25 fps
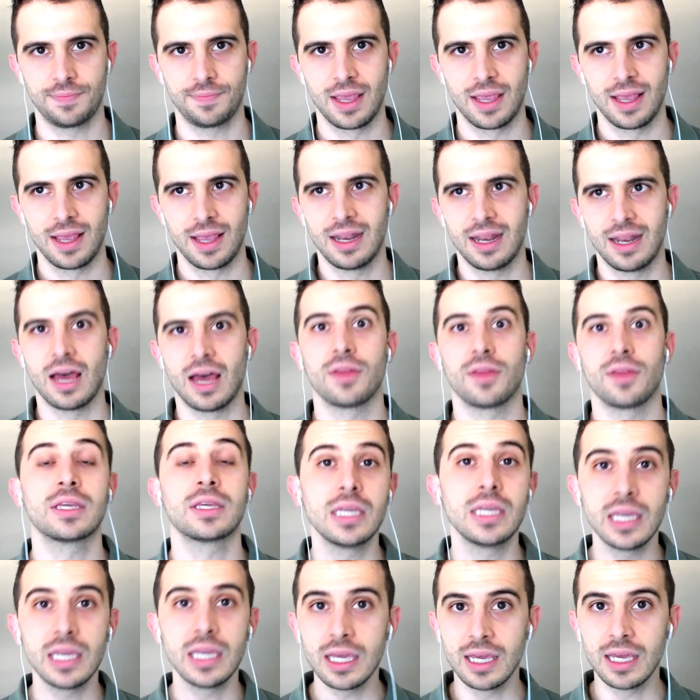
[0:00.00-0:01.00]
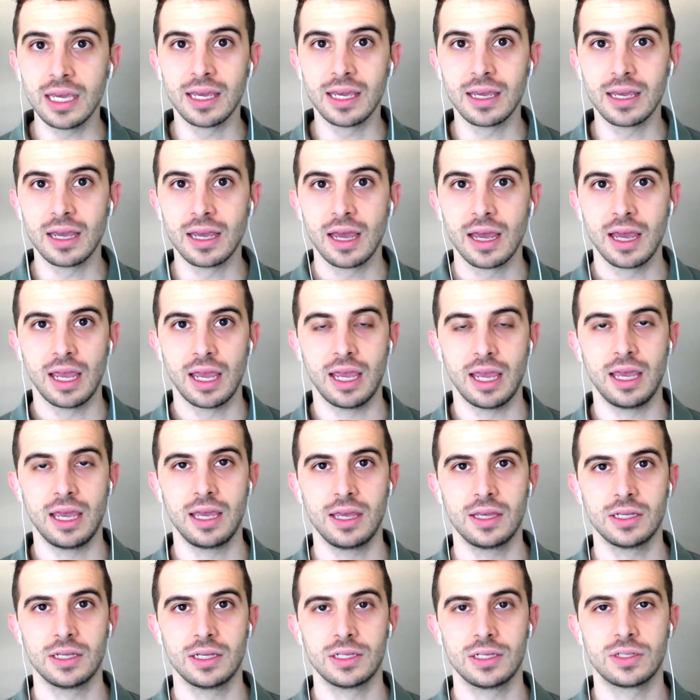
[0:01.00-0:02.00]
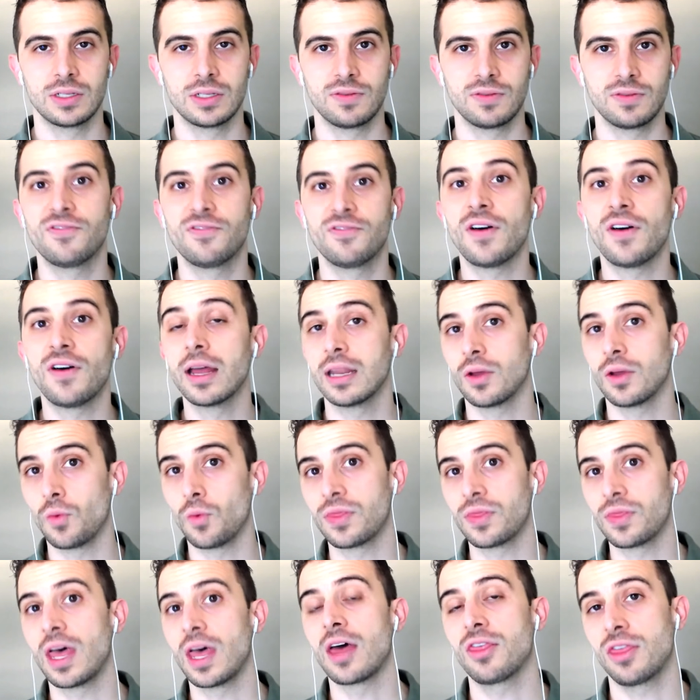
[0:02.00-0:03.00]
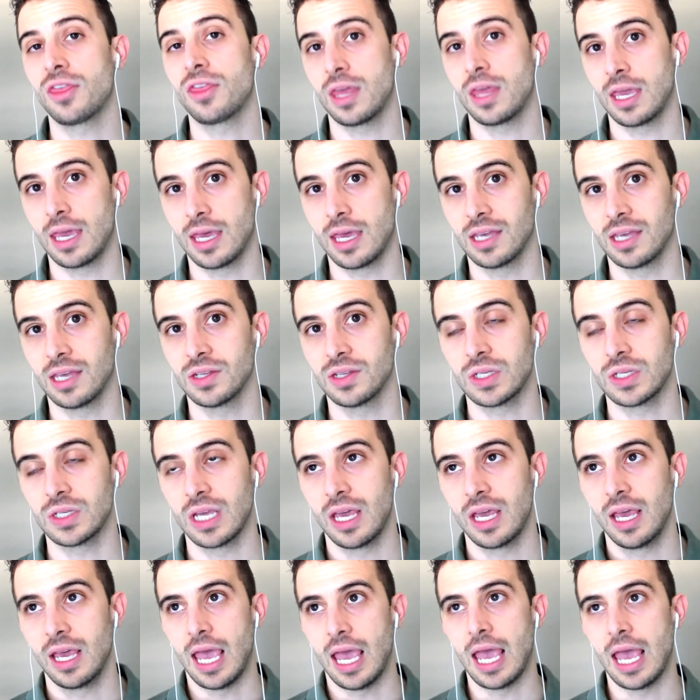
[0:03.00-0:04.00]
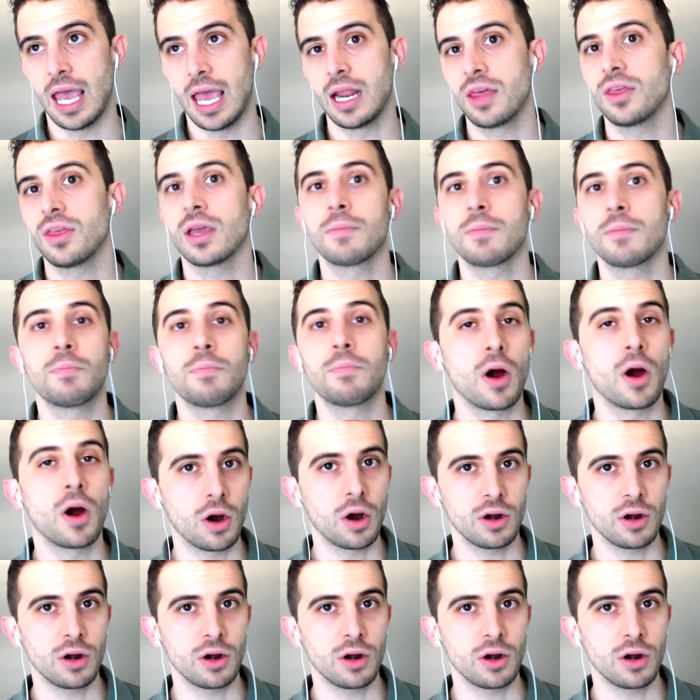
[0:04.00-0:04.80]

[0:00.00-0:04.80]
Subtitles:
Now, the key is finding what that thing is. And I think part of